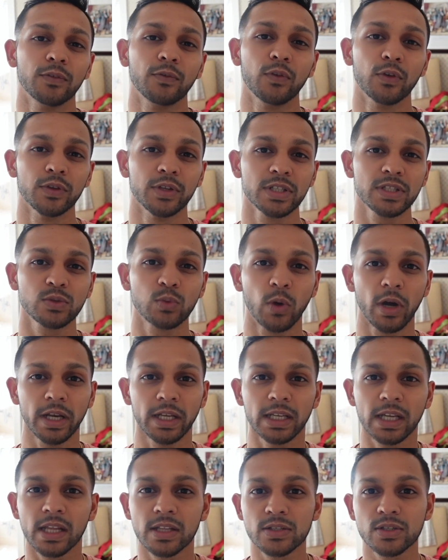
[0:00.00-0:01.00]
for this
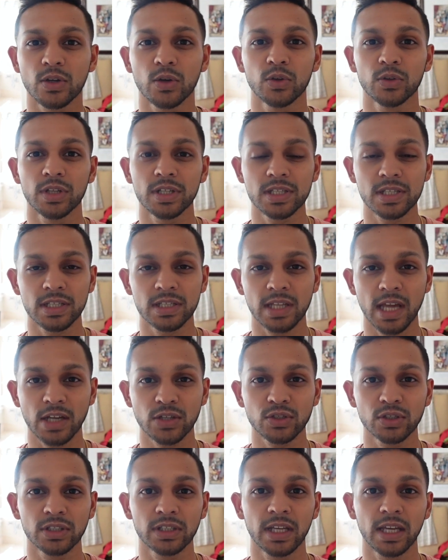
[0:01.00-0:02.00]
wedding and so this is
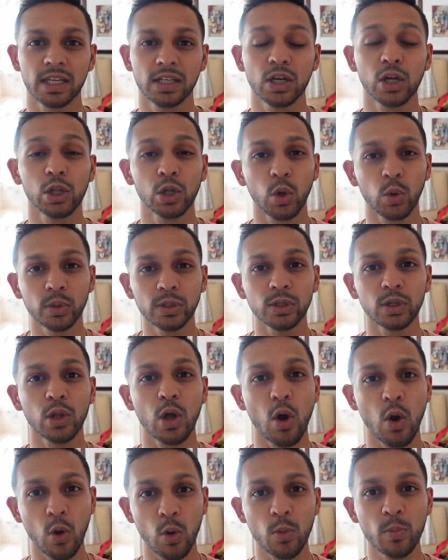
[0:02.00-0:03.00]
actually a colonial
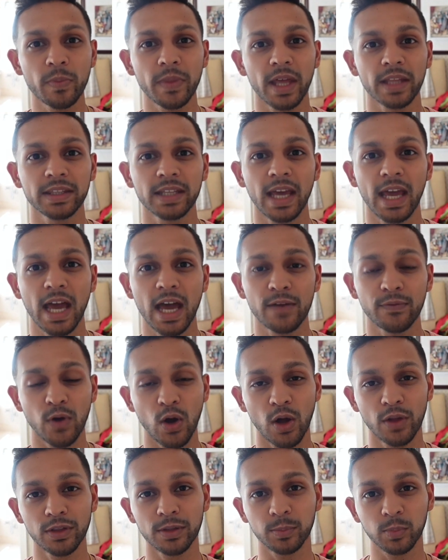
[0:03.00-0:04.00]
home that they have
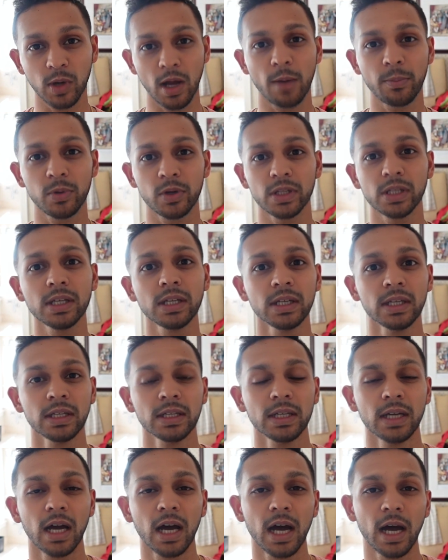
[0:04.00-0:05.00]
on the property.
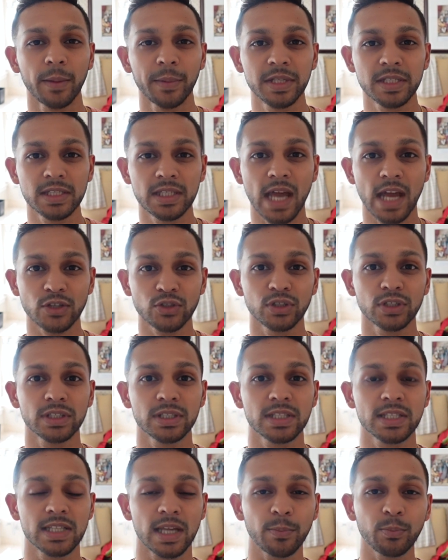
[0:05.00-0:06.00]
Um, it's actually
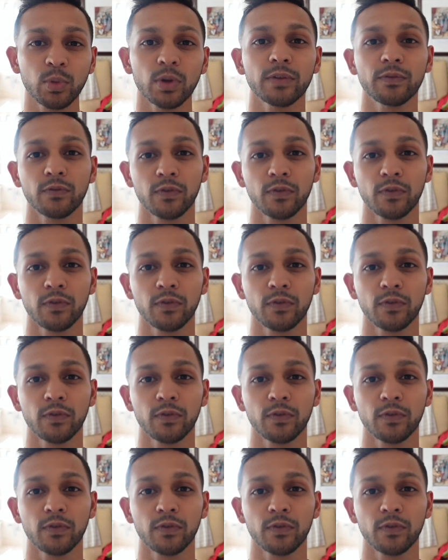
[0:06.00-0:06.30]
separate